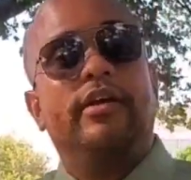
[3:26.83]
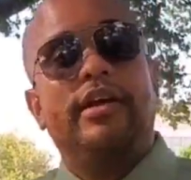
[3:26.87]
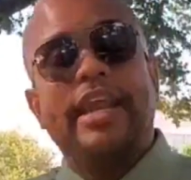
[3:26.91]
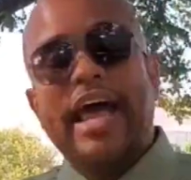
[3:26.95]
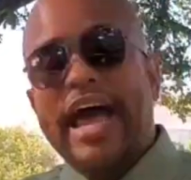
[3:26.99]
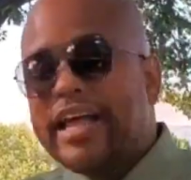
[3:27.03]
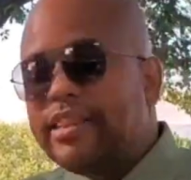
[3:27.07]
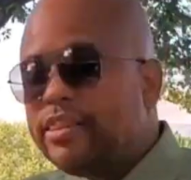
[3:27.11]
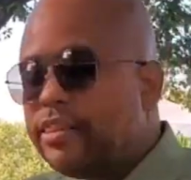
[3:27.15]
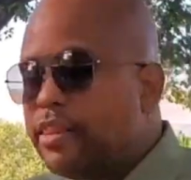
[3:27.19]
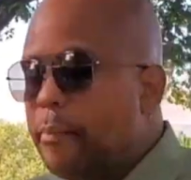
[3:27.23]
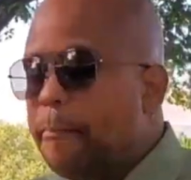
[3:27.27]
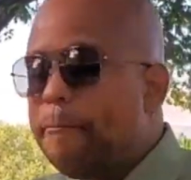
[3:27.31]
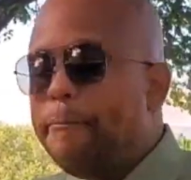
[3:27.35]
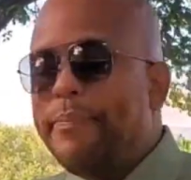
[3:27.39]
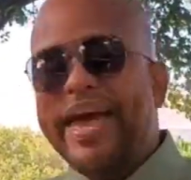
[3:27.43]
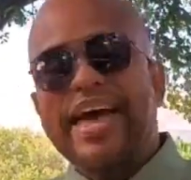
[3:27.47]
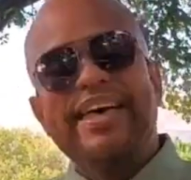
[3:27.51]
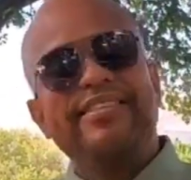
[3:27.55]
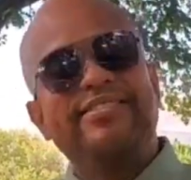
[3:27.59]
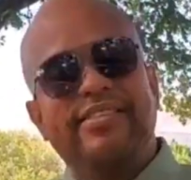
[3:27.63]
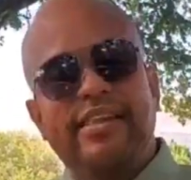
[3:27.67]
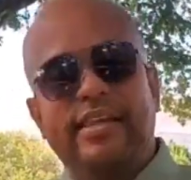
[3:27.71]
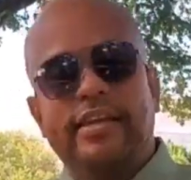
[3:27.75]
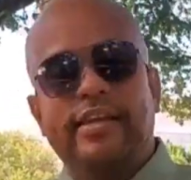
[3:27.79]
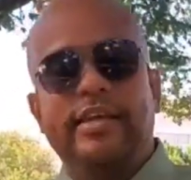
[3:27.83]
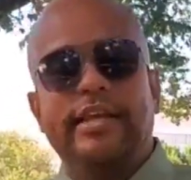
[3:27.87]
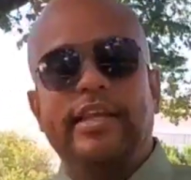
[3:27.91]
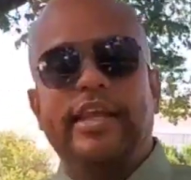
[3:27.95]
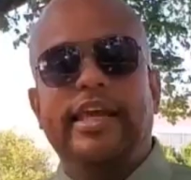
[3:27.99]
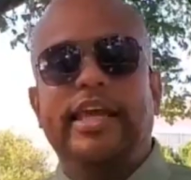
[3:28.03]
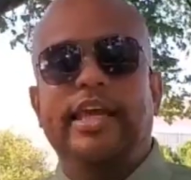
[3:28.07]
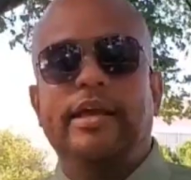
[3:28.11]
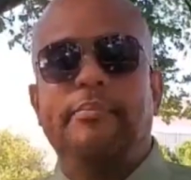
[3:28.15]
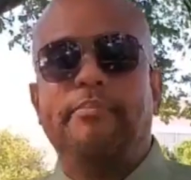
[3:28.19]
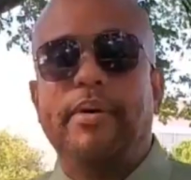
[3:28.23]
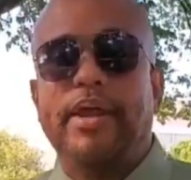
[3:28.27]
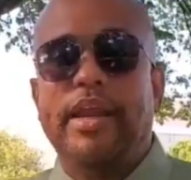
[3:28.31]
not the best in the
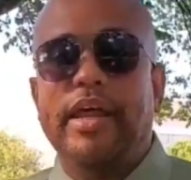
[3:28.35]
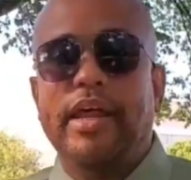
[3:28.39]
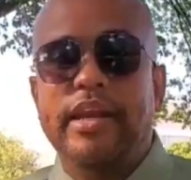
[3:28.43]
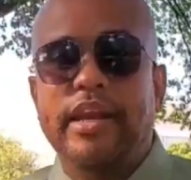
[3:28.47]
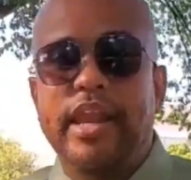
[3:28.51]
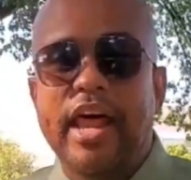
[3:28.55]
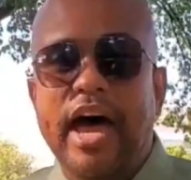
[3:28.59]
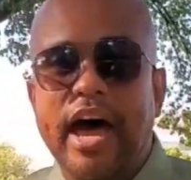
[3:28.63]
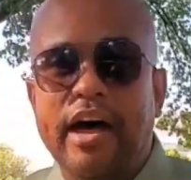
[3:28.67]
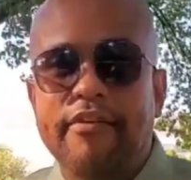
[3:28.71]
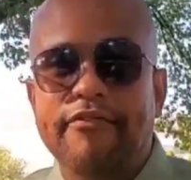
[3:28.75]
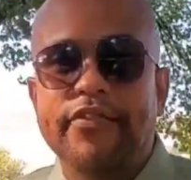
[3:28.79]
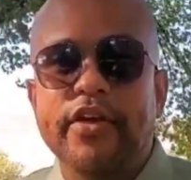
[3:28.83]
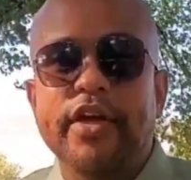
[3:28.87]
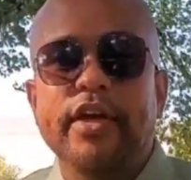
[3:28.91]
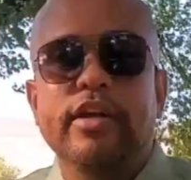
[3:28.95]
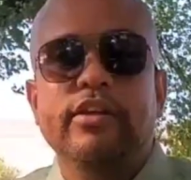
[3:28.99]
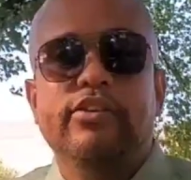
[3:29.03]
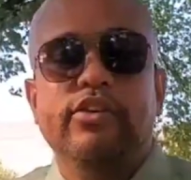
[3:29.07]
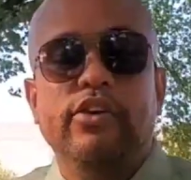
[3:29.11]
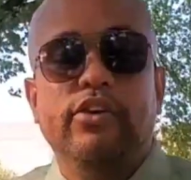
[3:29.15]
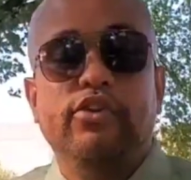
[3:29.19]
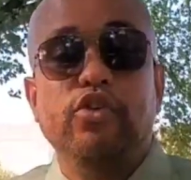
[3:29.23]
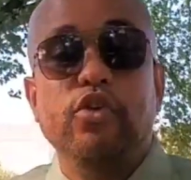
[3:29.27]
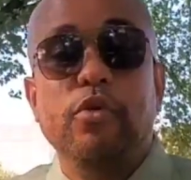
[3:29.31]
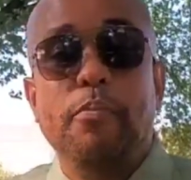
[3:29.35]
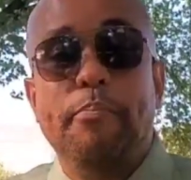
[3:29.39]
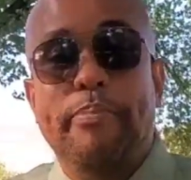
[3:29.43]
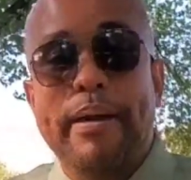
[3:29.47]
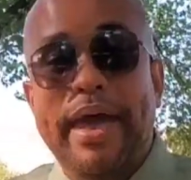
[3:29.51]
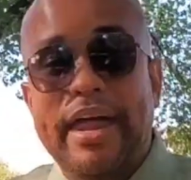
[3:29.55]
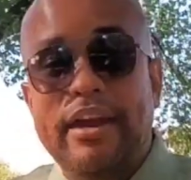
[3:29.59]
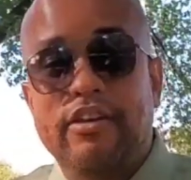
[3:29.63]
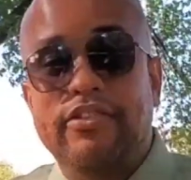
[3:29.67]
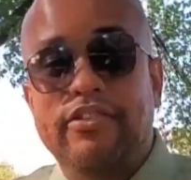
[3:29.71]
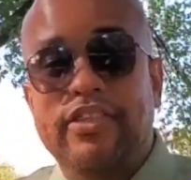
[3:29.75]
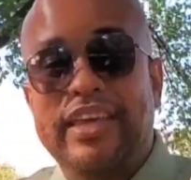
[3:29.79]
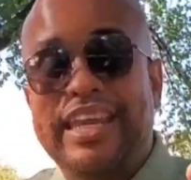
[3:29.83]
league, but enough to do
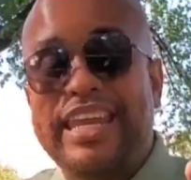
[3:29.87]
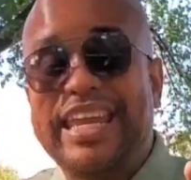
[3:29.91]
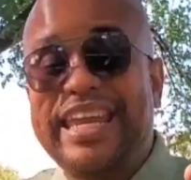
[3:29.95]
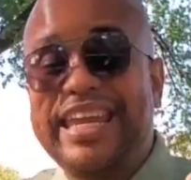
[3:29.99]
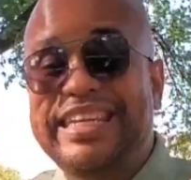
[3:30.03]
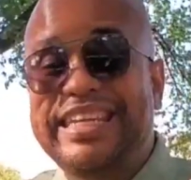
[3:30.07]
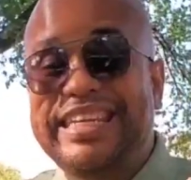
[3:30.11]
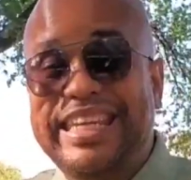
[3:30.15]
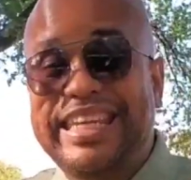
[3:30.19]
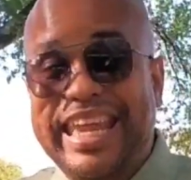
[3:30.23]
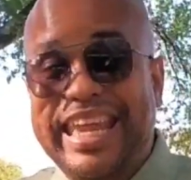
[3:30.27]
better than he